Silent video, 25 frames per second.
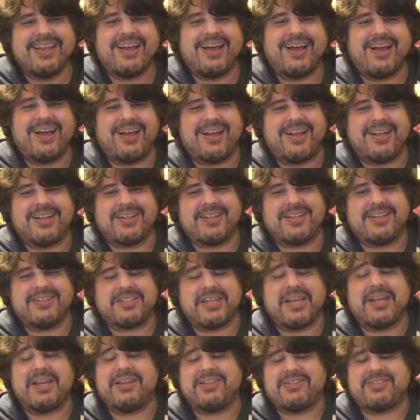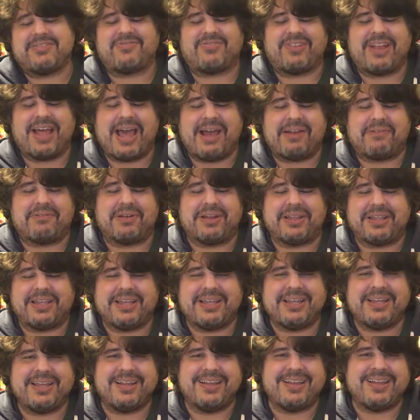It is flat,
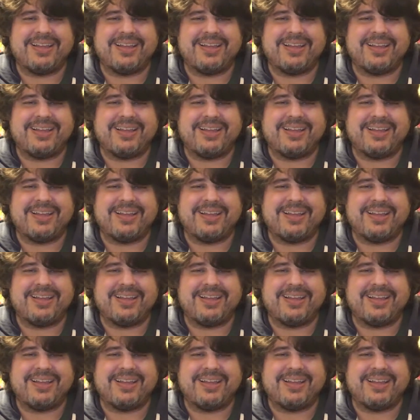really.